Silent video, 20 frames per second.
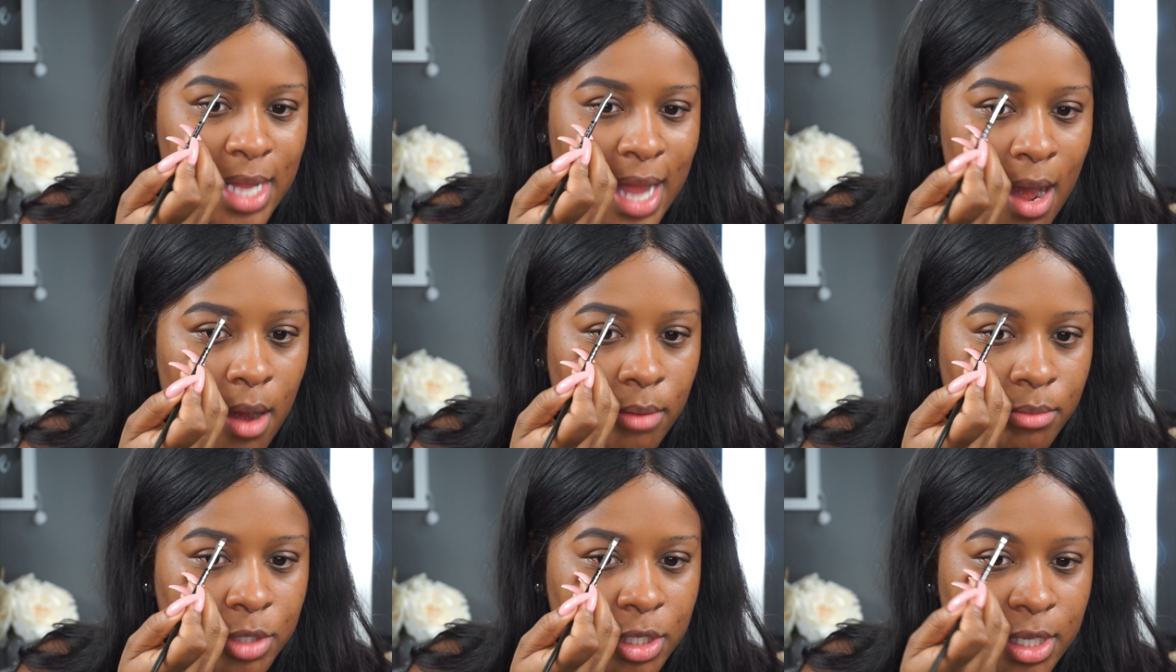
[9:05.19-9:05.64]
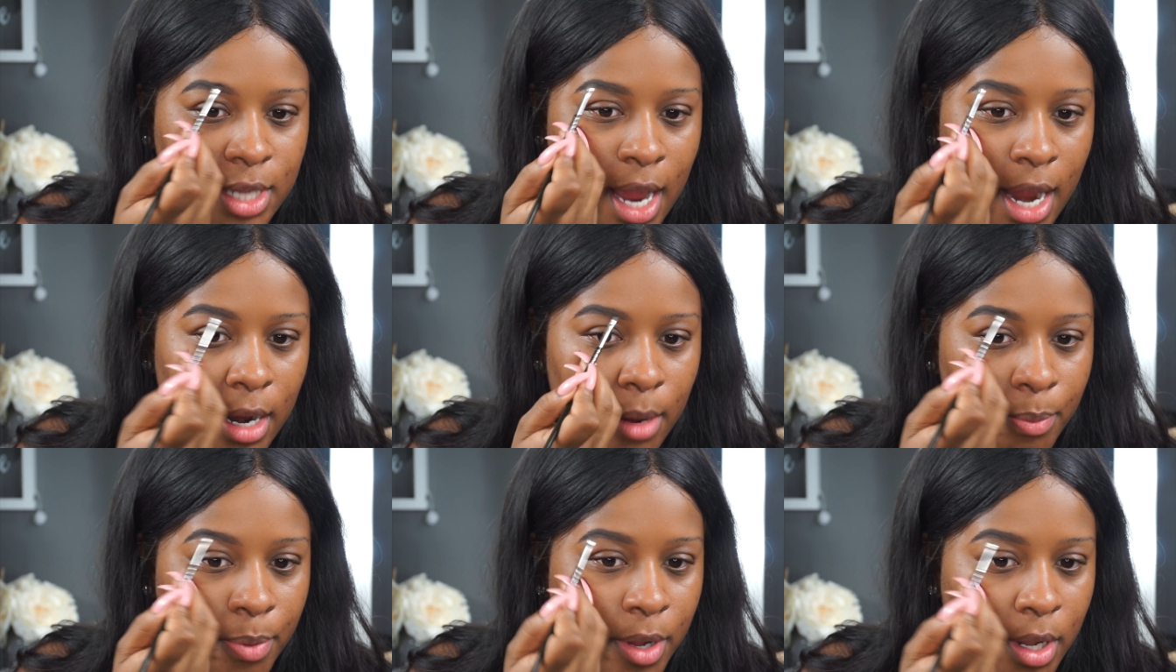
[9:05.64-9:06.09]
Now I'm just
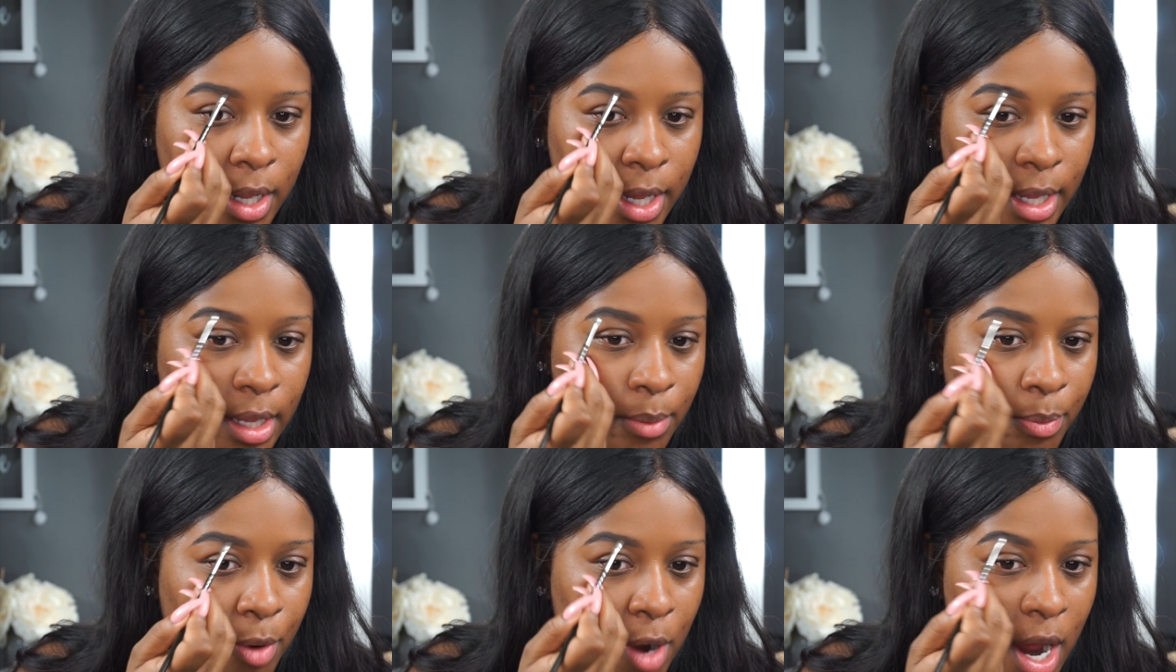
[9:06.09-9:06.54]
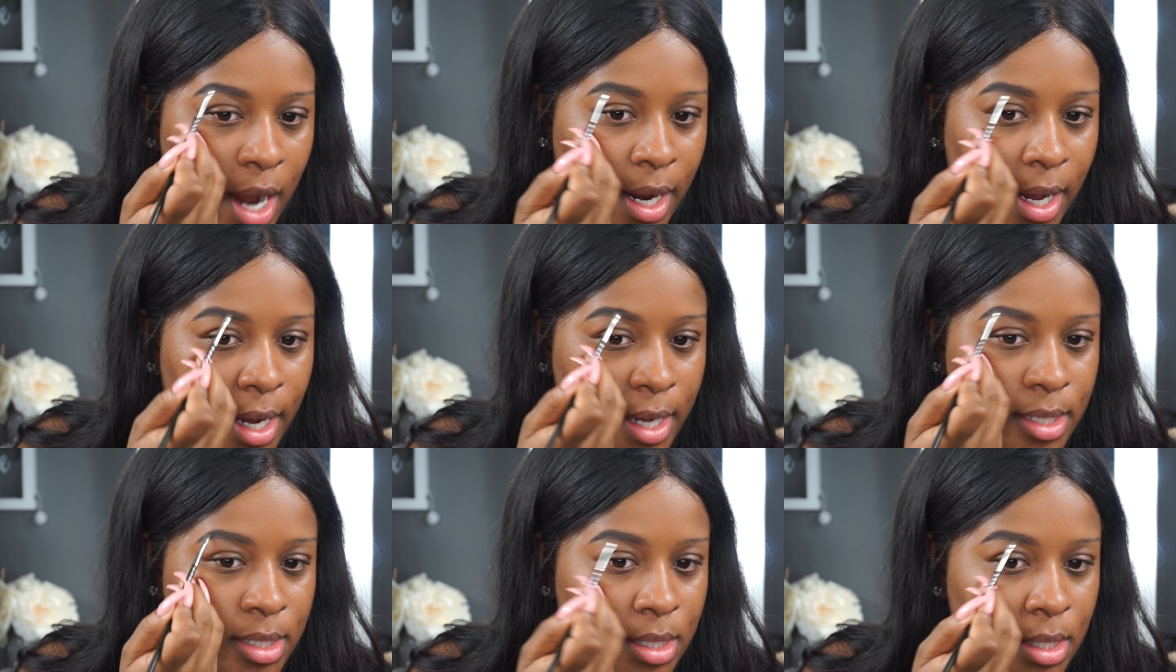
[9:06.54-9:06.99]
kind of pulling the
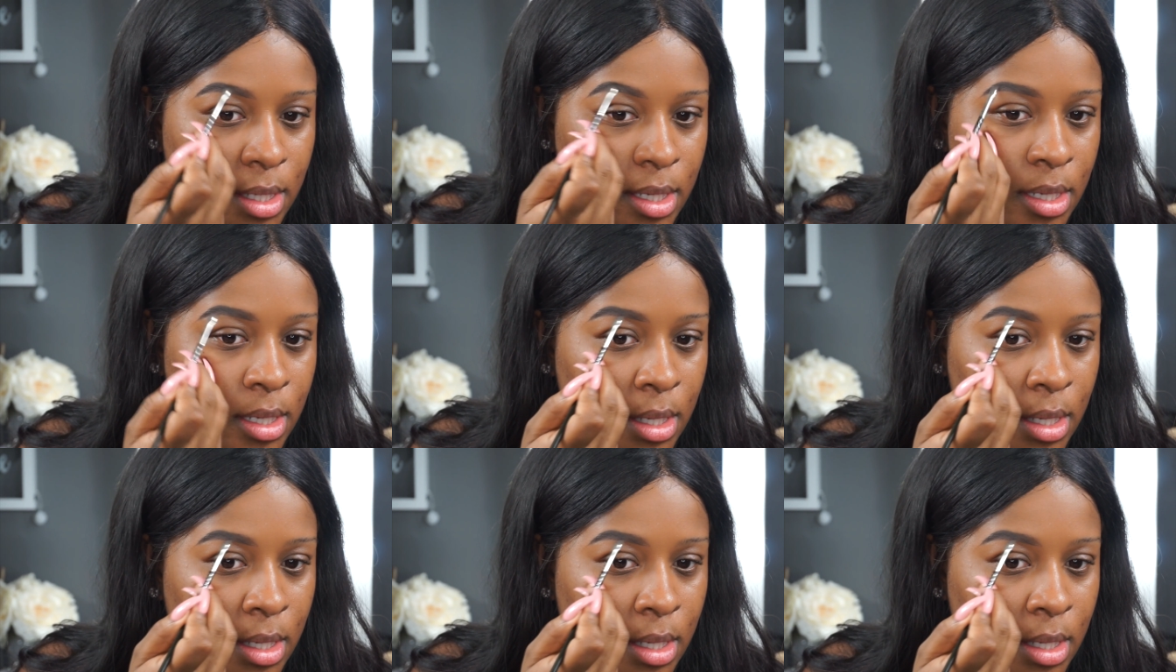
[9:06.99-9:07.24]
product